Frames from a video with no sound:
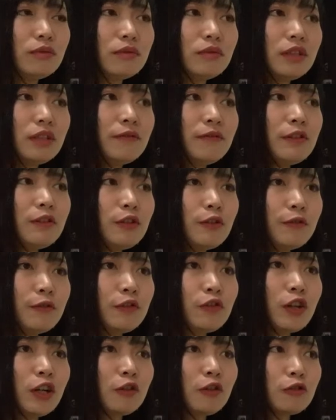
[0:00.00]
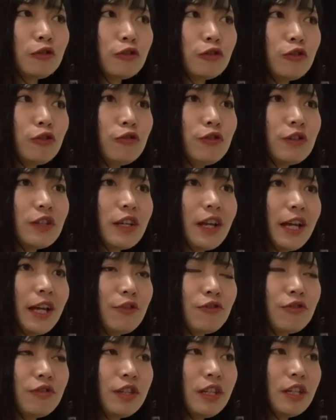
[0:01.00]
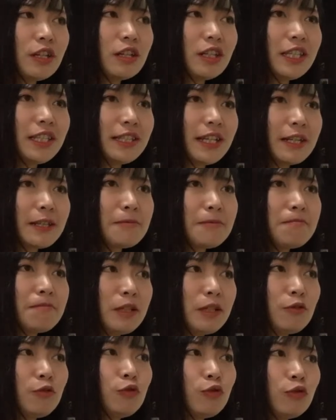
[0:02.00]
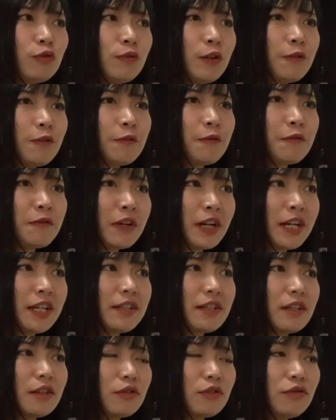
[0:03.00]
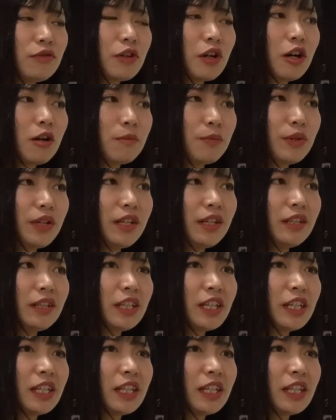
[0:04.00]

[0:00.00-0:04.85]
are a good engineer, it doesn't mean you will find a good company